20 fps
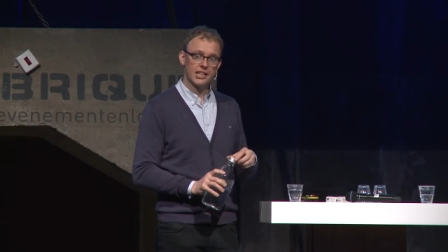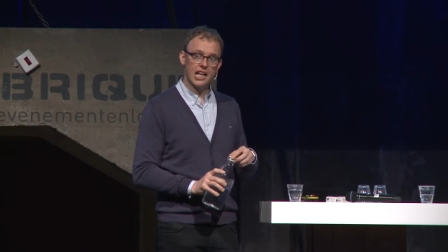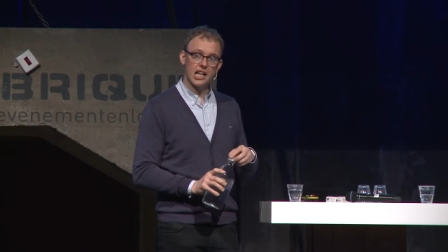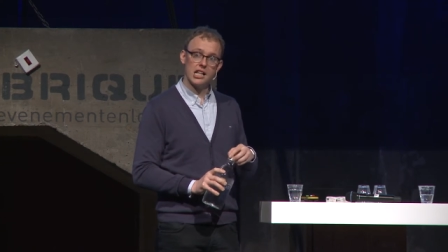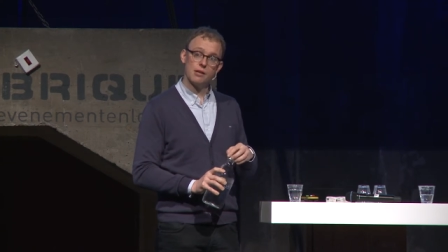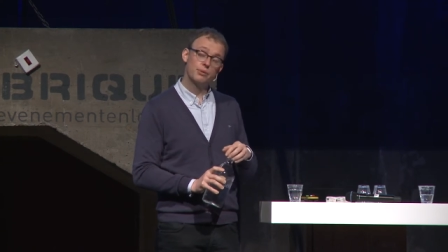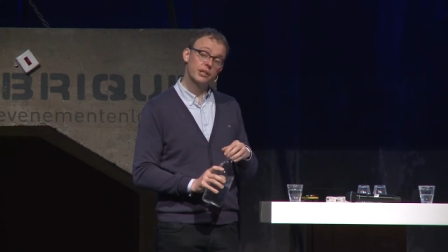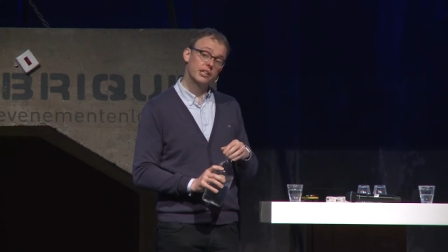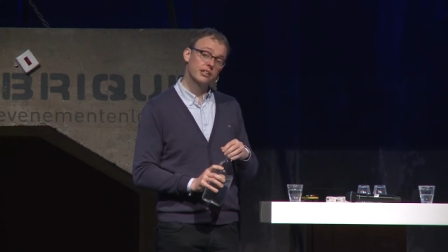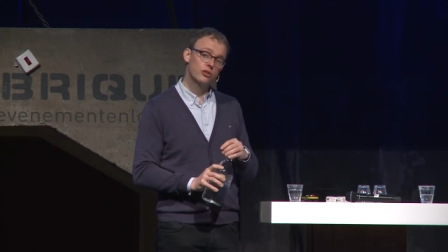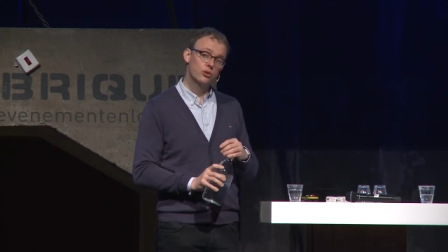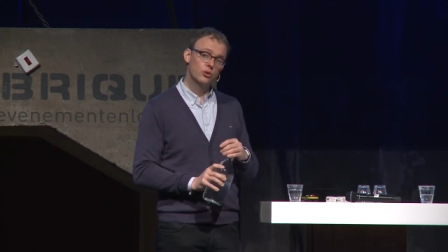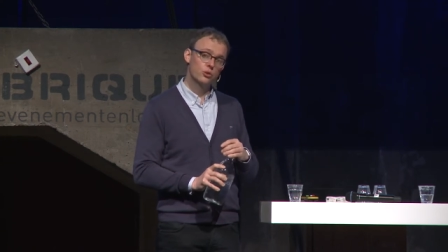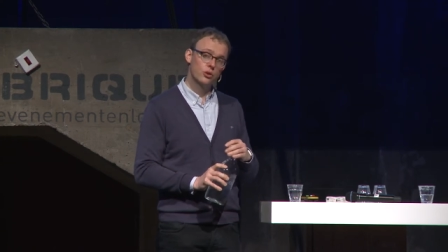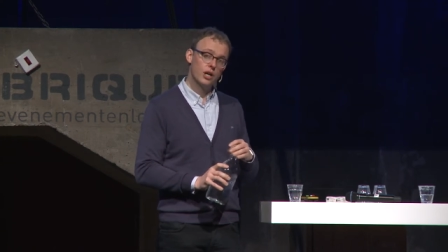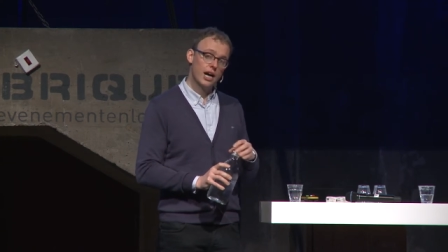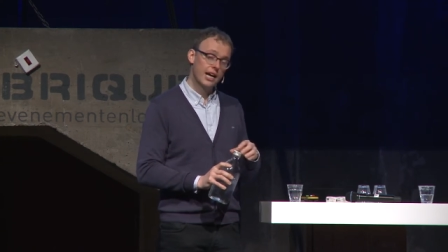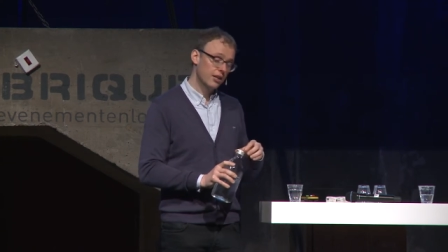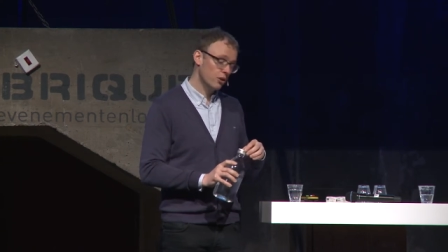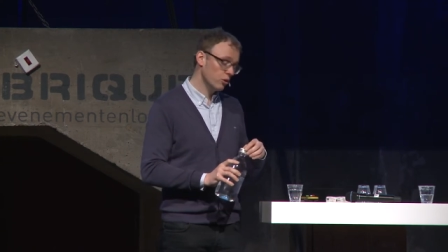helping
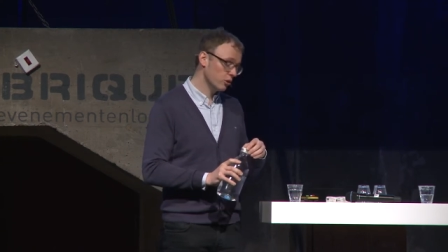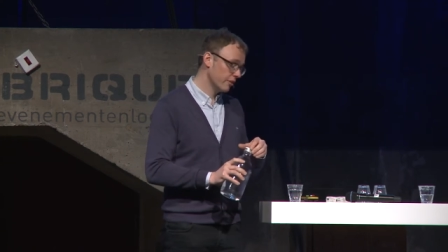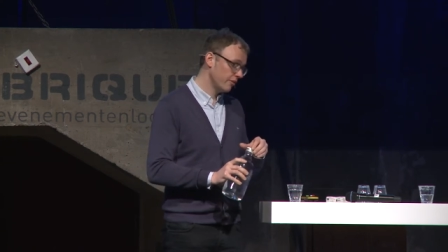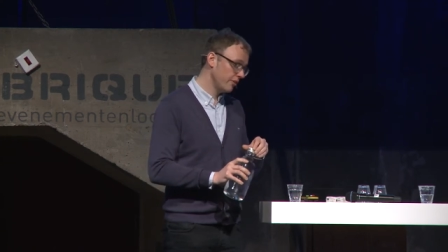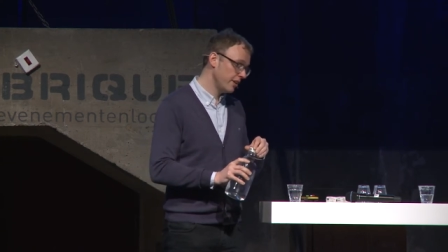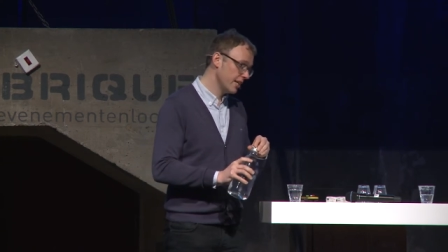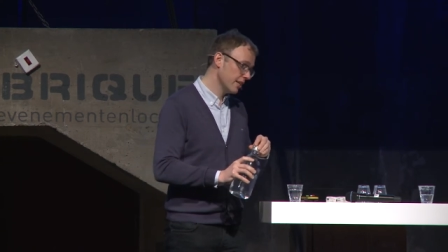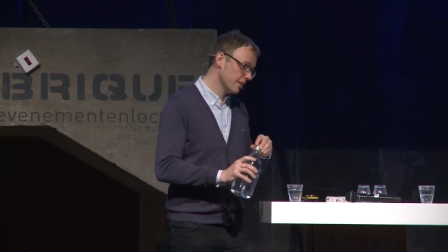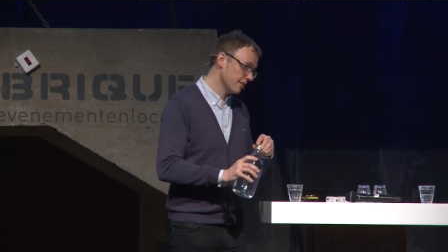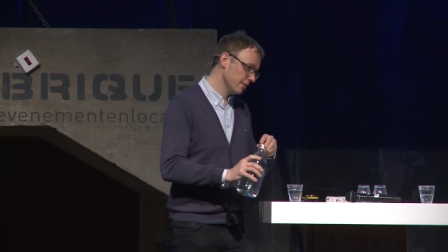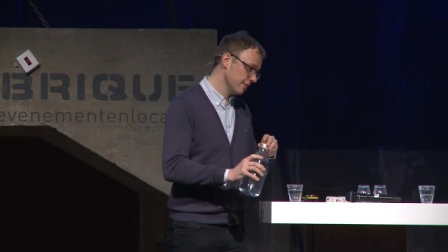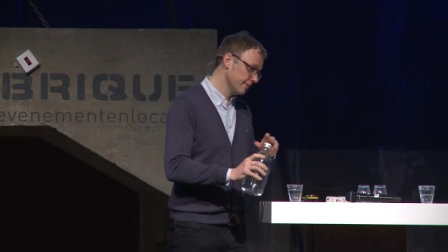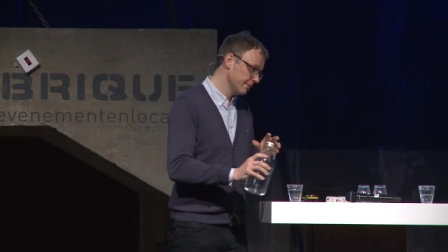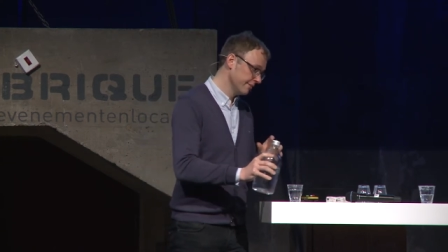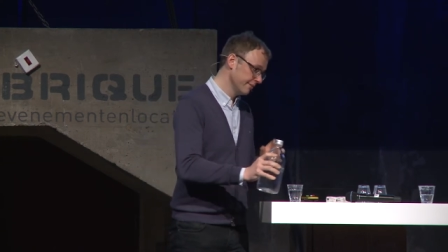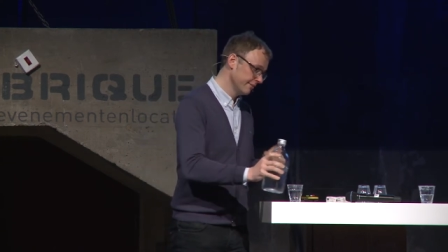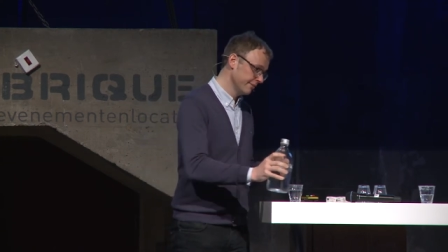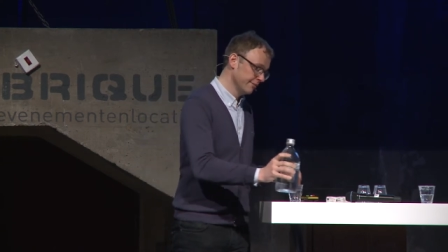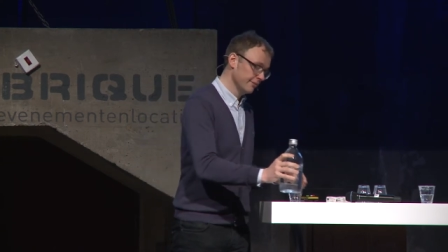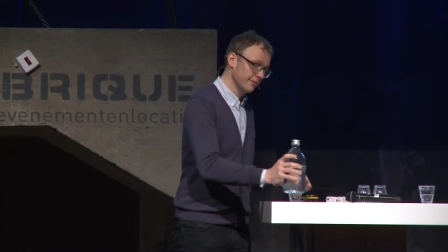to unload the vehicle,
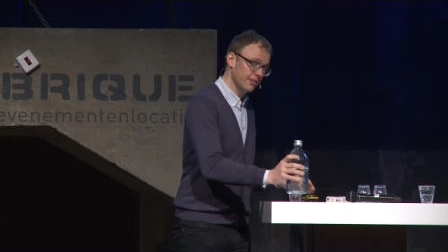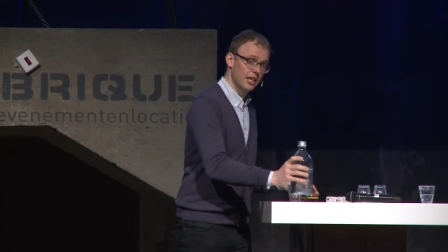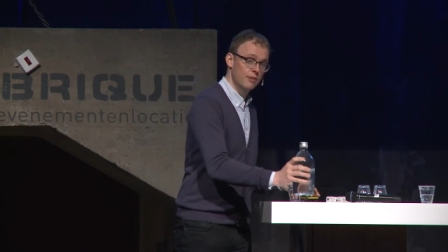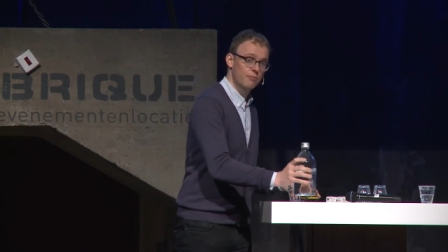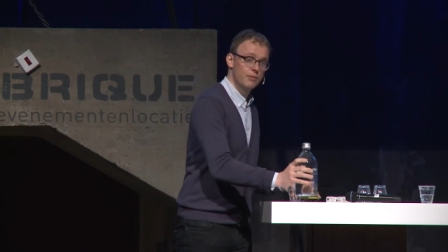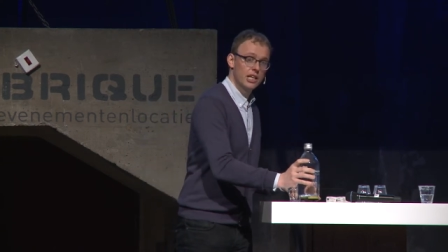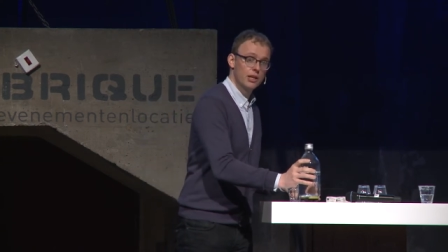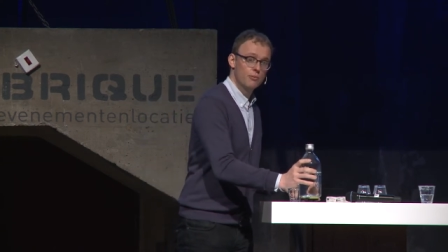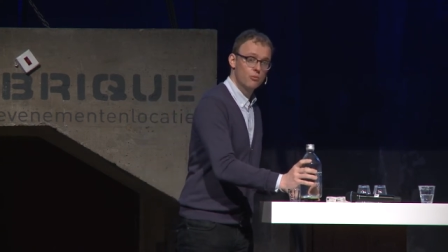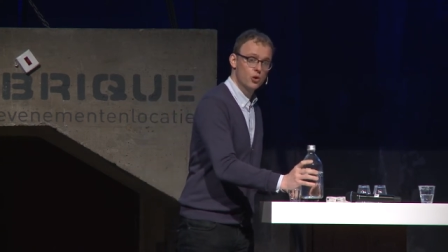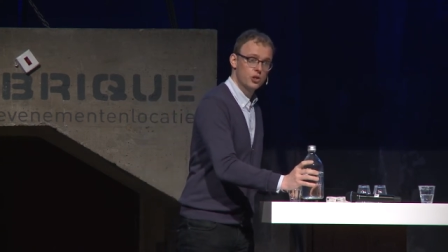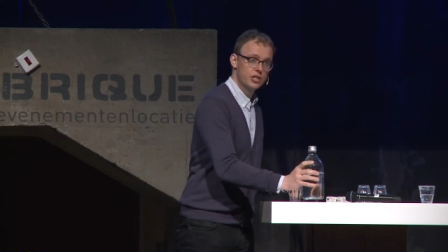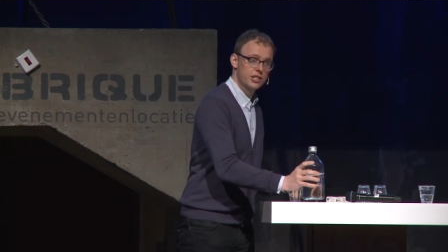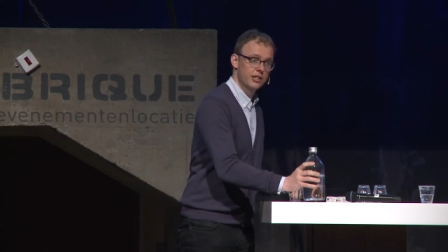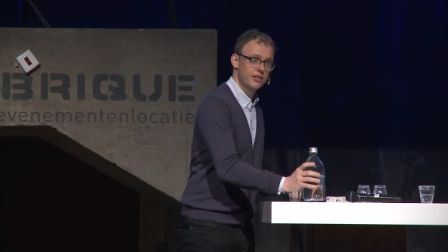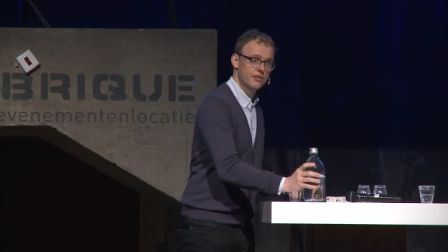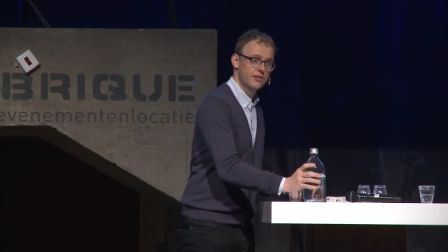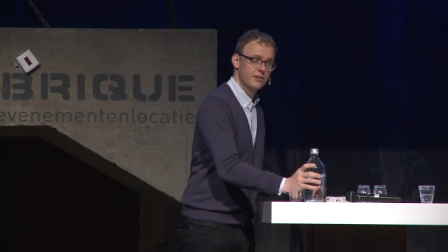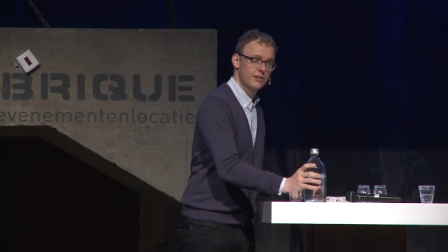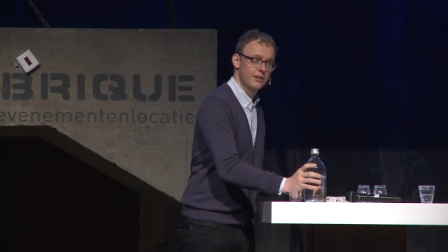and many more
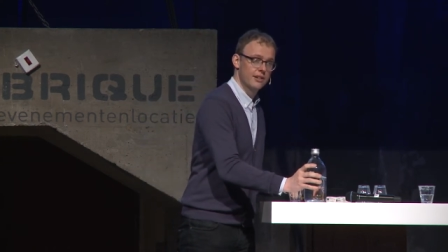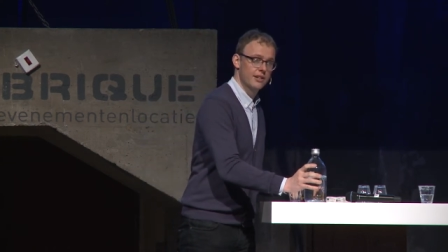things.